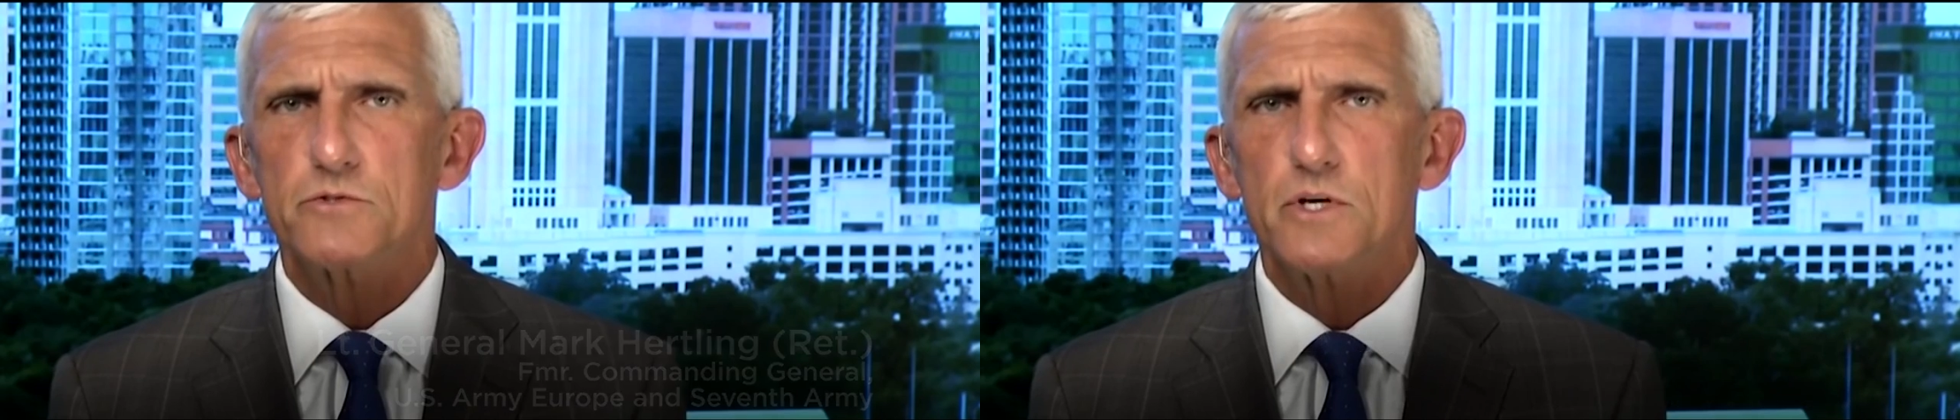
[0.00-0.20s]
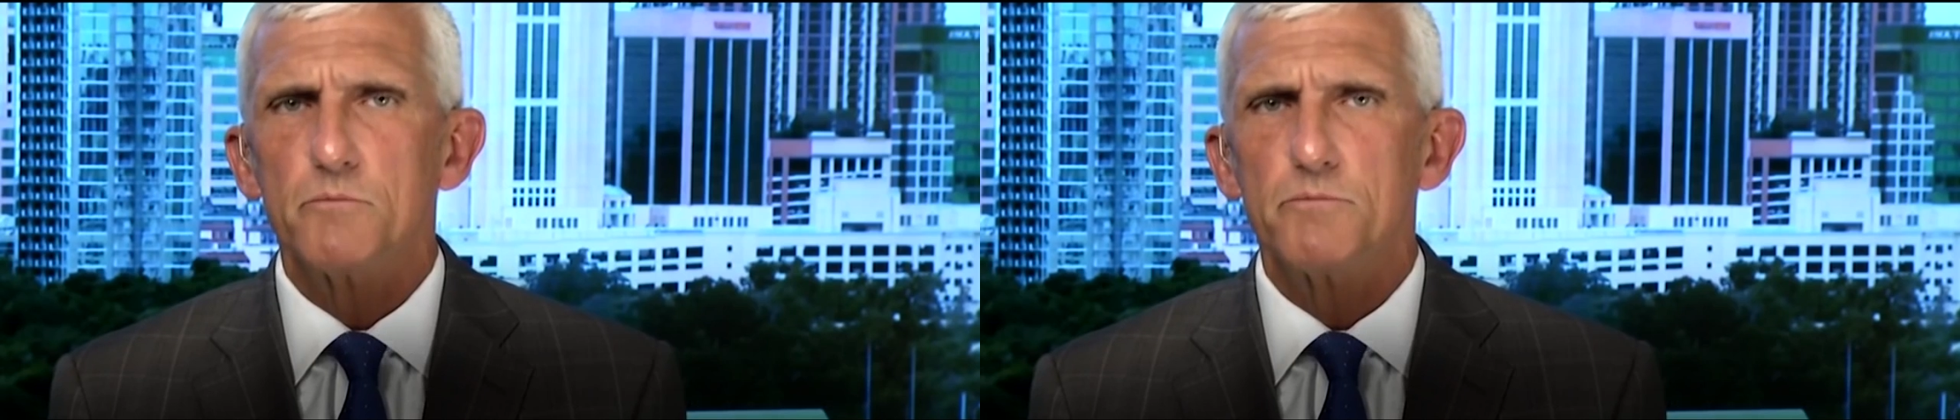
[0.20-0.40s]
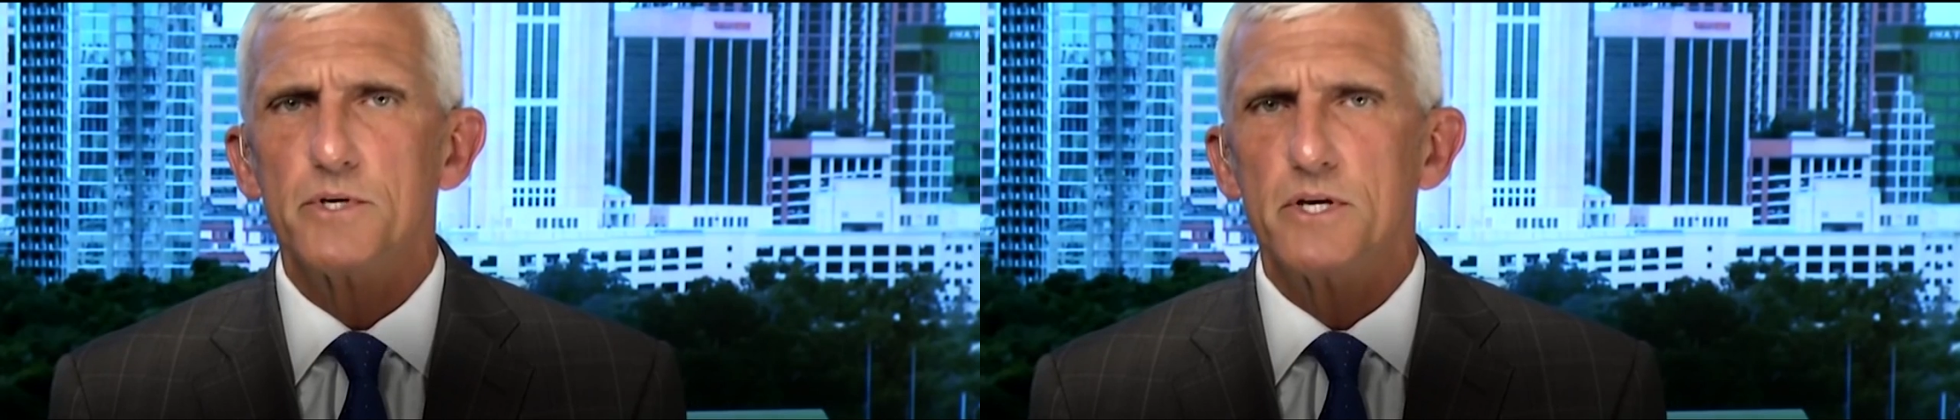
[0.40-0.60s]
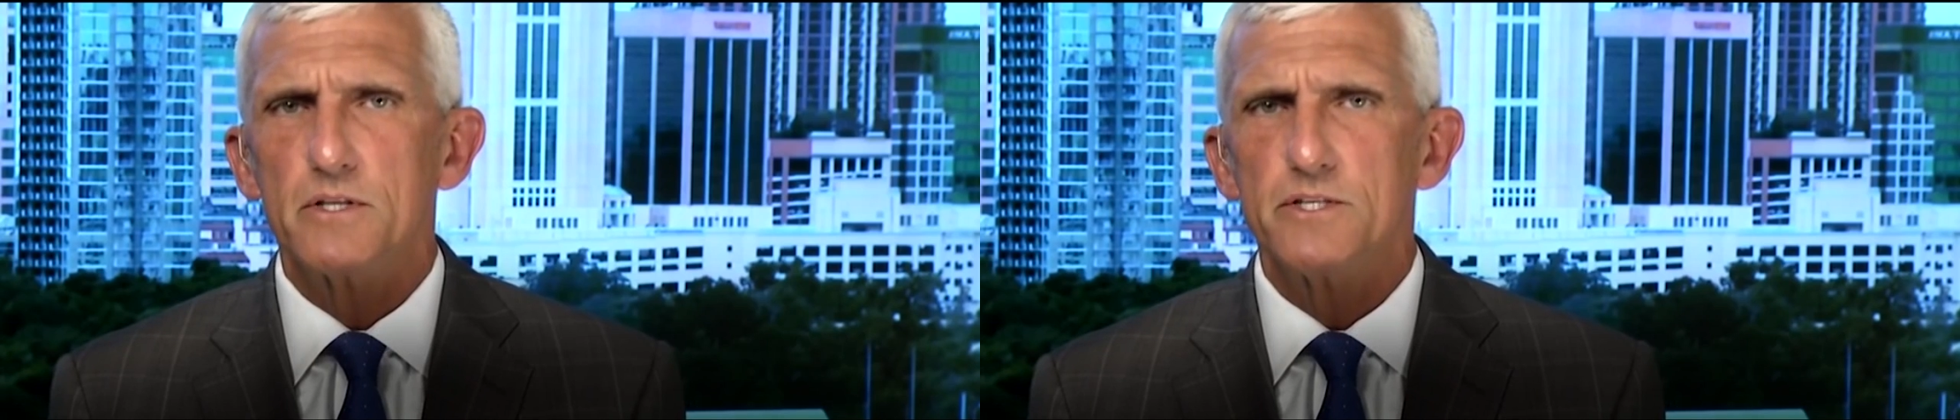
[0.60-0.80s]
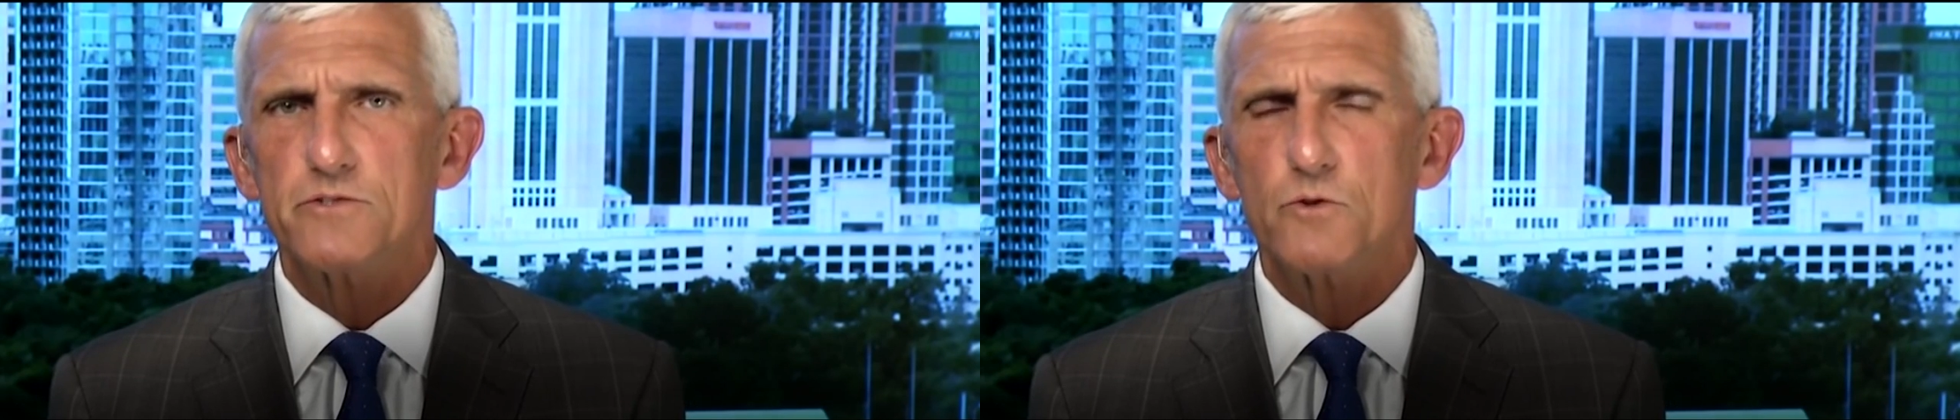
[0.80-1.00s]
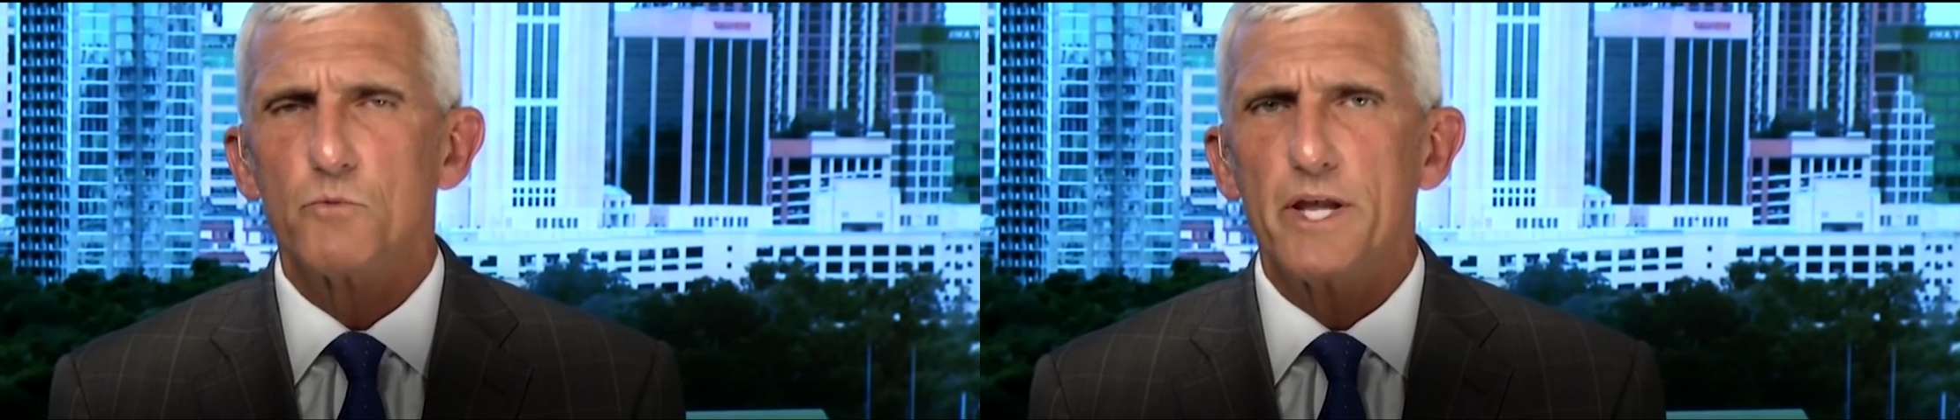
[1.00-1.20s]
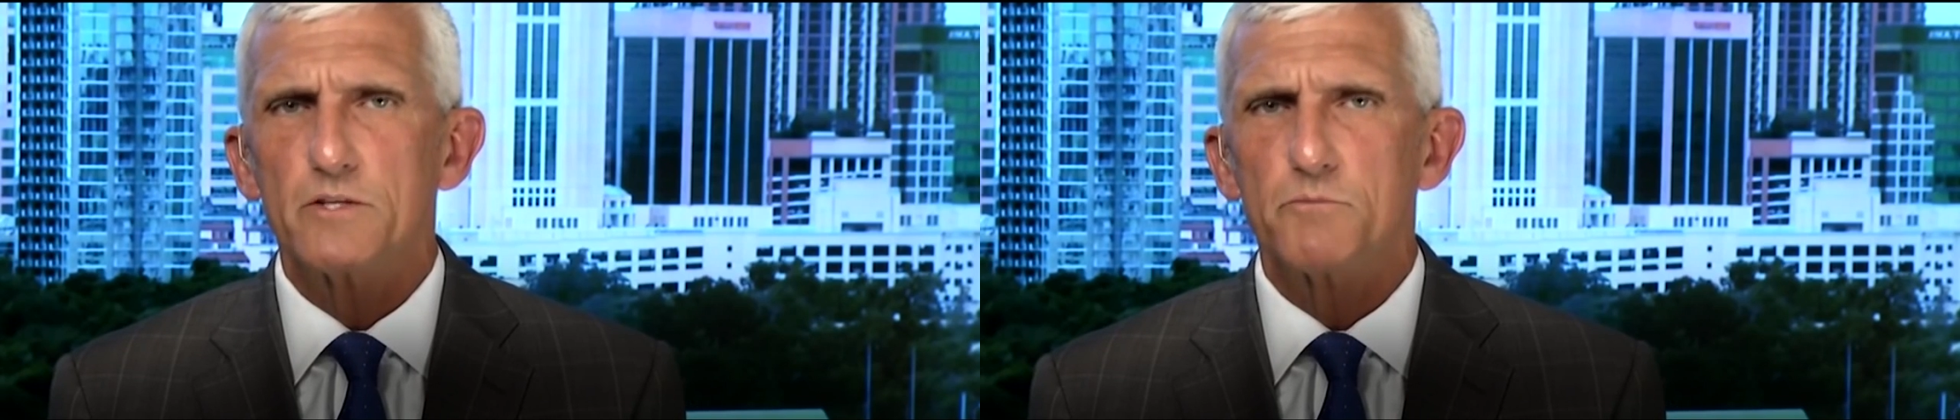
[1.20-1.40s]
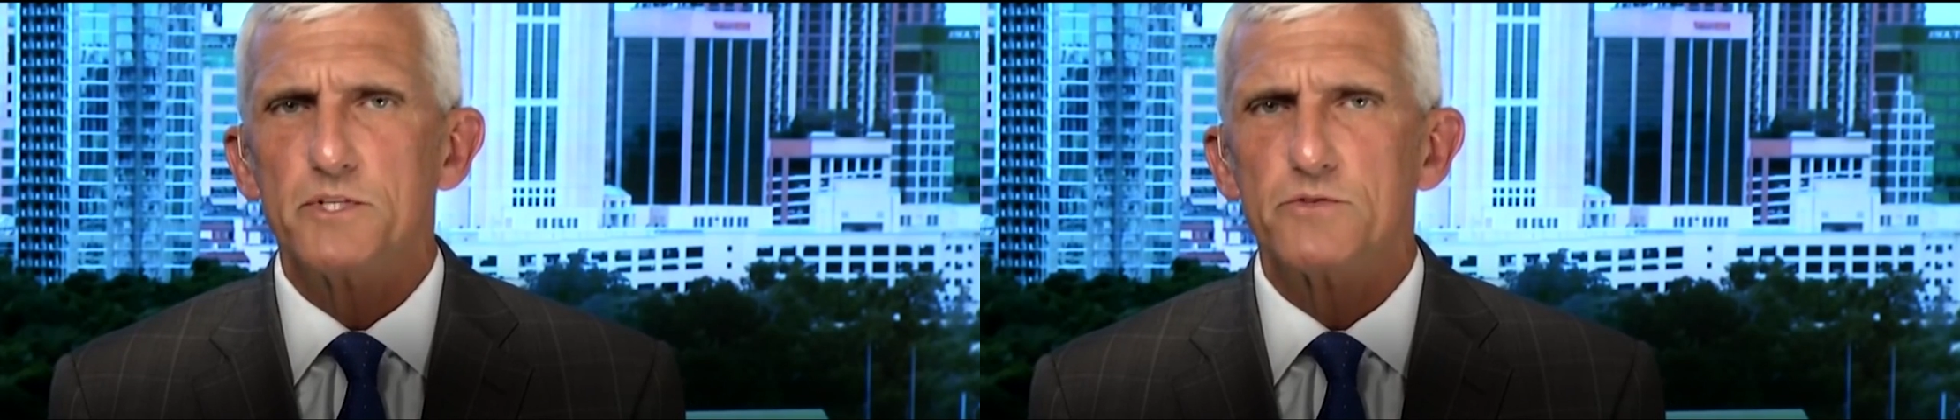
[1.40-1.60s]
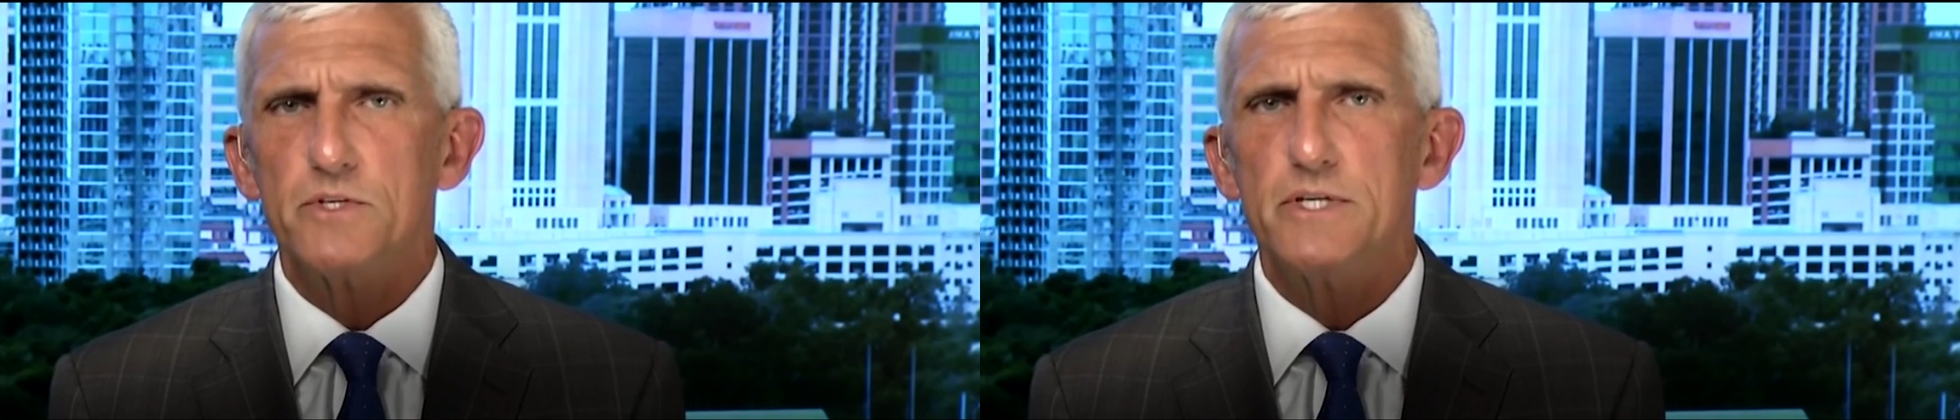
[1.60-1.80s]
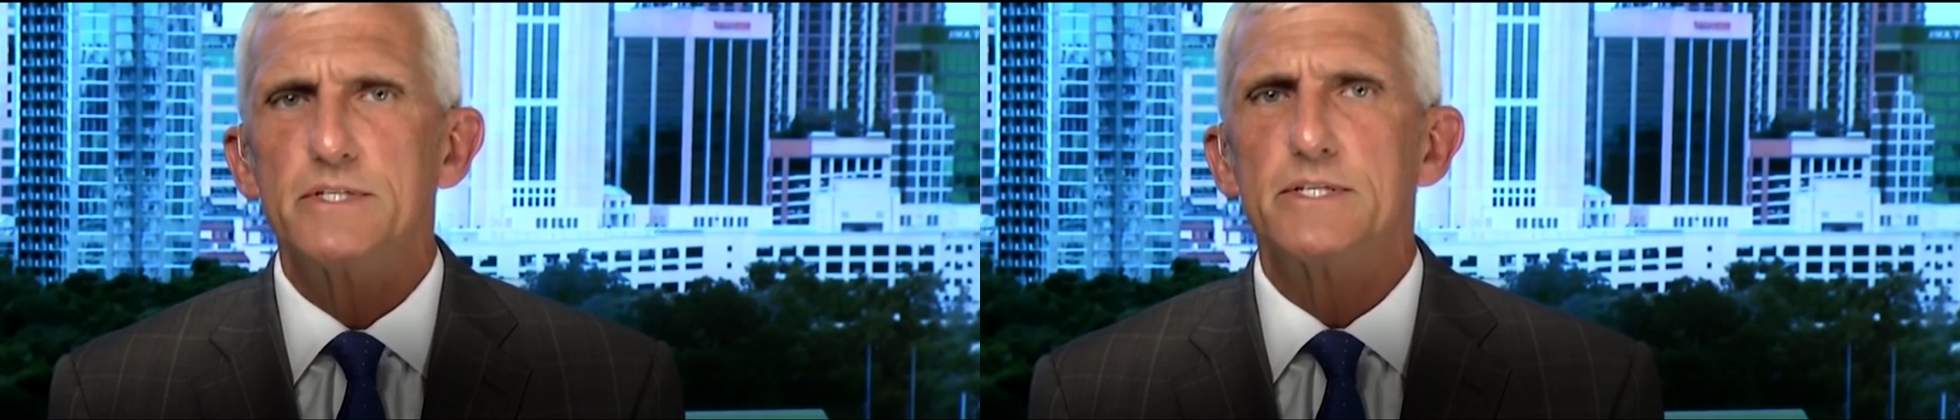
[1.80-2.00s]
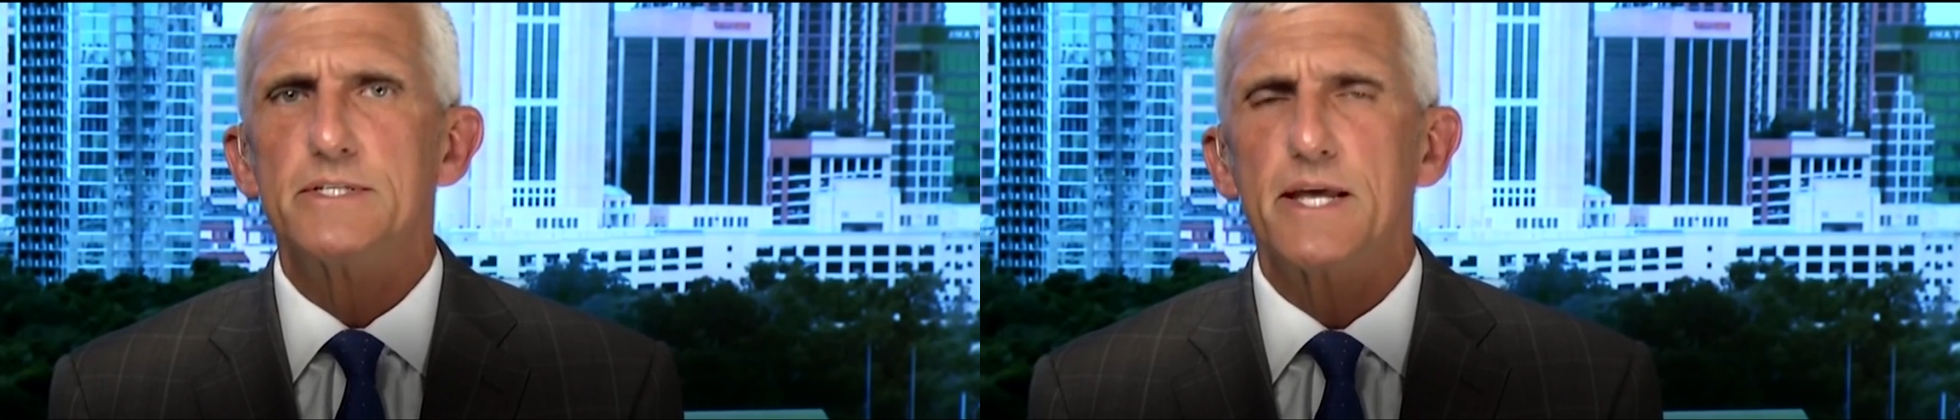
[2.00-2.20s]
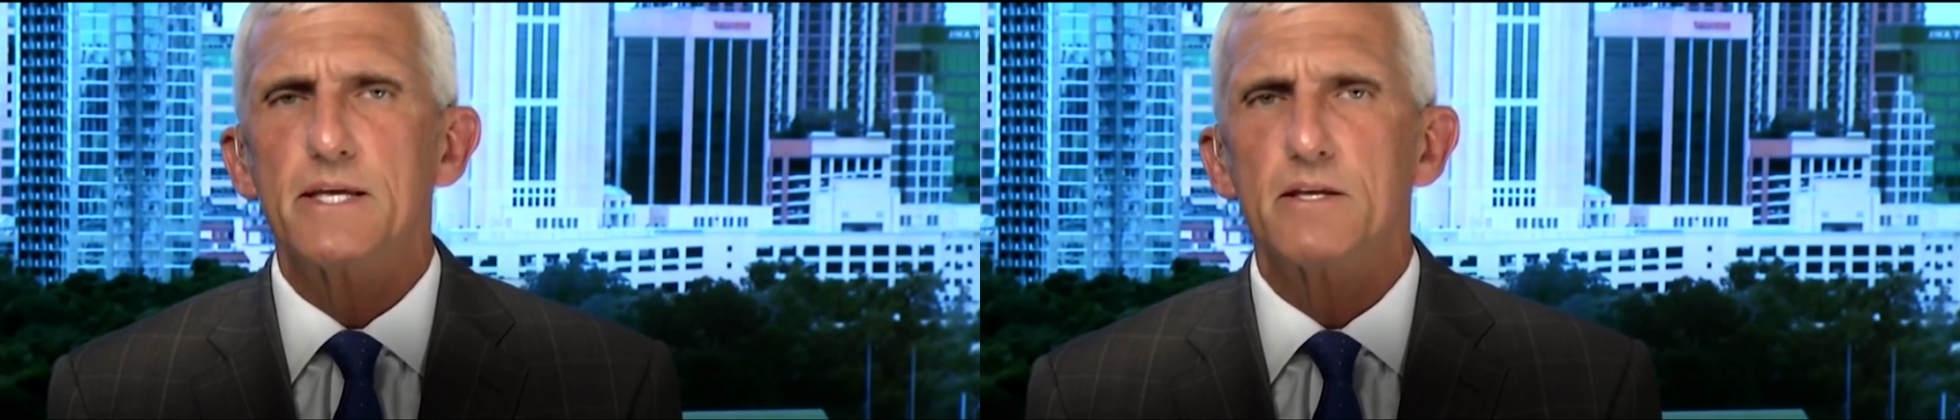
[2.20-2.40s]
Trump, at least the way it's been seen, to take